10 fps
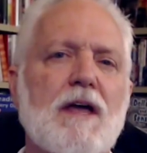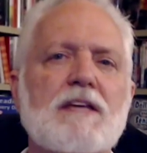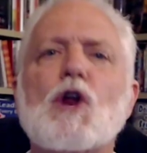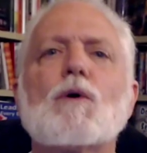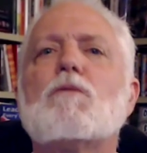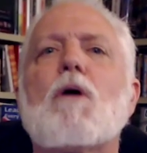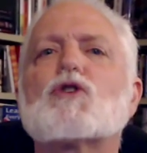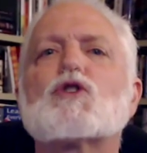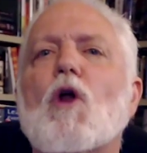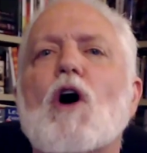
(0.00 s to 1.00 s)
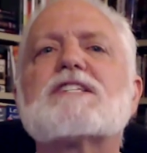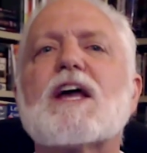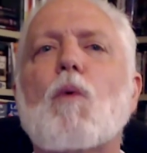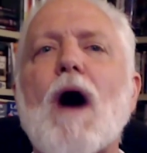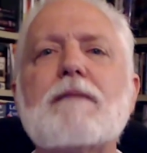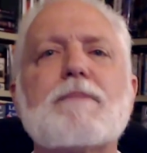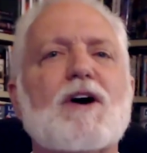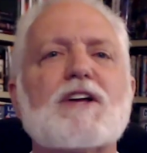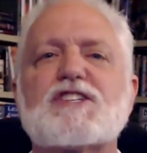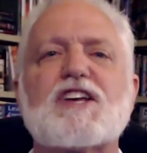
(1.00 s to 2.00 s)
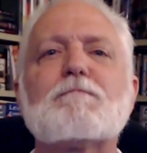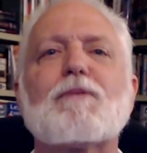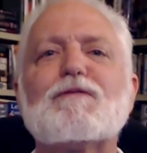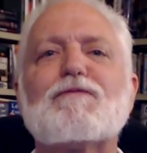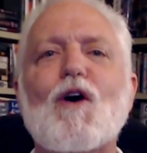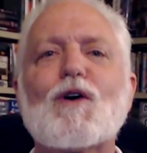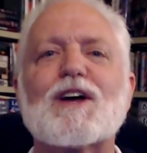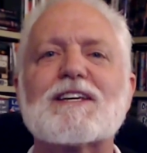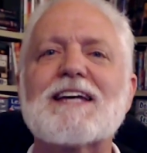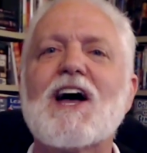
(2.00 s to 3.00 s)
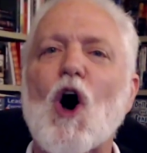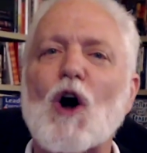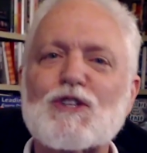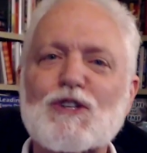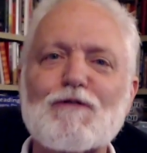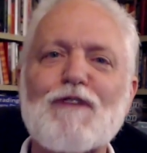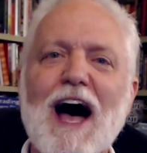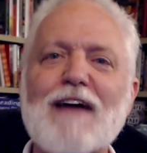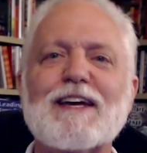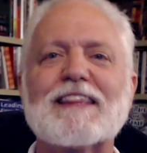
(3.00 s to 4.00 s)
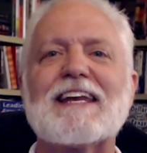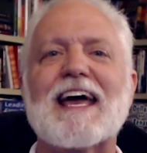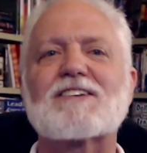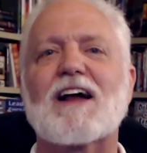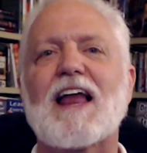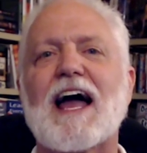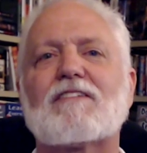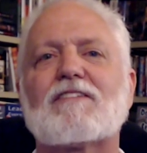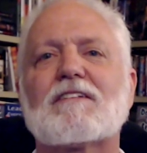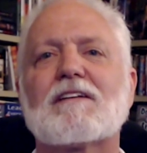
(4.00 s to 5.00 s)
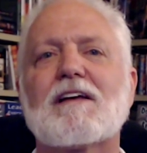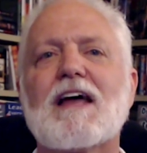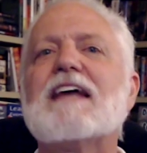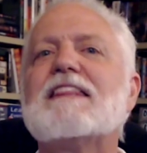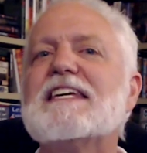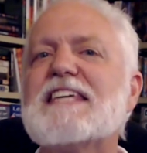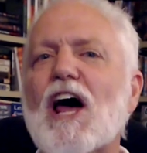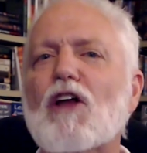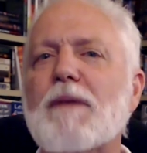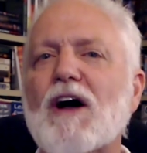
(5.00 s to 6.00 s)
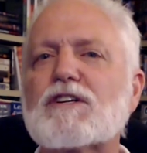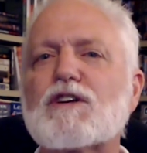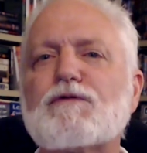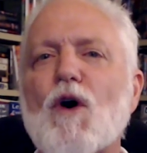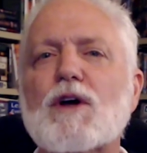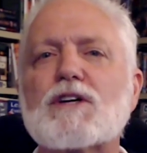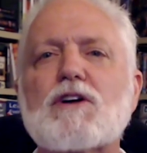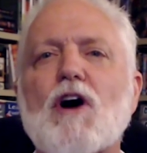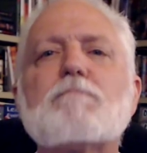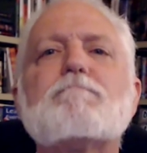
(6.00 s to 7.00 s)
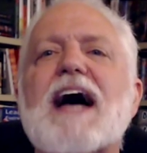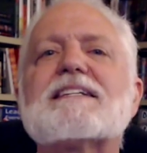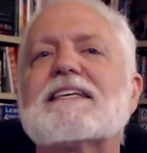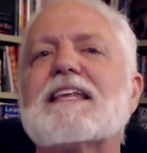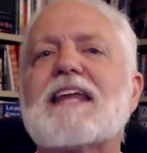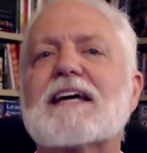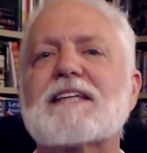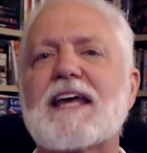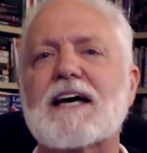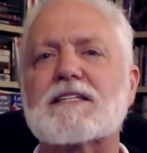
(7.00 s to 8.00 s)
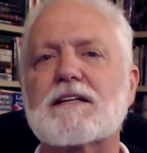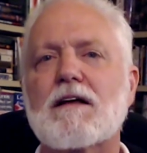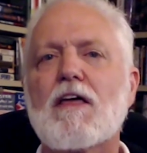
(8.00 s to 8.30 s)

You know, in the martial arts, a white belt is simply focused on surviving the next class. The yellow belt is focused on passing the next test.